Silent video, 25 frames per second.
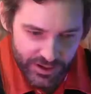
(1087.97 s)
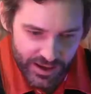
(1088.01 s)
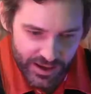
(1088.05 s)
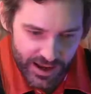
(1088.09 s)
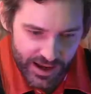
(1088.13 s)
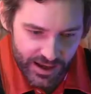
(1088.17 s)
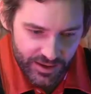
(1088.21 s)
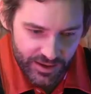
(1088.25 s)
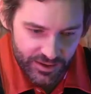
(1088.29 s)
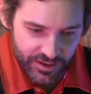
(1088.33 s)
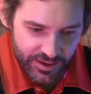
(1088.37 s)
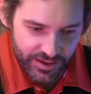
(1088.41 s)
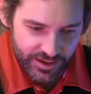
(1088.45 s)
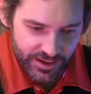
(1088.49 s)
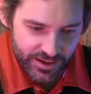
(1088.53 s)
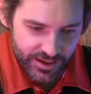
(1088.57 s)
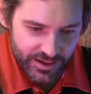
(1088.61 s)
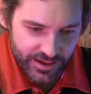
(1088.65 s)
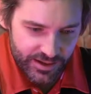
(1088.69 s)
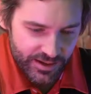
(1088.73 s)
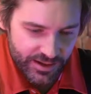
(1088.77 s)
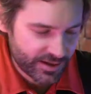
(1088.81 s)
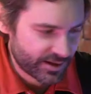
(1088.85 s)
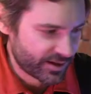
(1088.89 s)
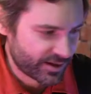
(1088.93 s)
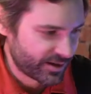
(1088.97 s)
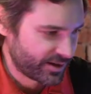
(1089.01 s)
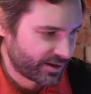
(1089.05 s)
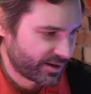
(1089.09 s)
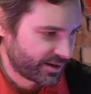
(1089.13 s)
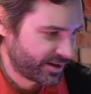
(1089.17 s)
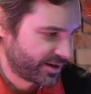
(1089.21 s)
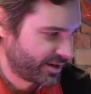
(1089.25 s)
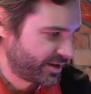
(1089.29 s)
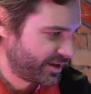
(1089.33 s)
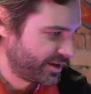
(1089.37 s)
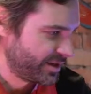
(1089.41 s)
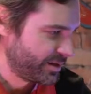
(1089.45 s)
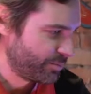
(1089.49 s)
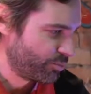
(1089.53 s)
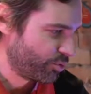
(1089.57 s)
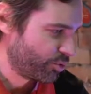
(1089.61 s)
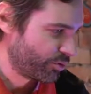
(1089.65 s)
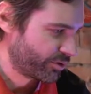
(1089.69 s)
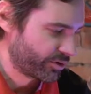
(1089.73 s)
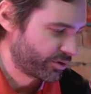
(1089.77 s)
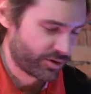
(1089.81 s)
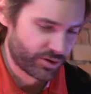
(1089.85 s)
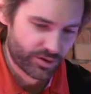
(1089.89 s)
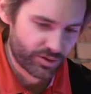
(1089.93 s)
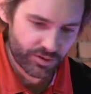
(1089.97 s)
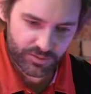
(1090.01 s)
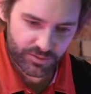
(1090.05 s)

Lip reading: Then we need to add the keyboard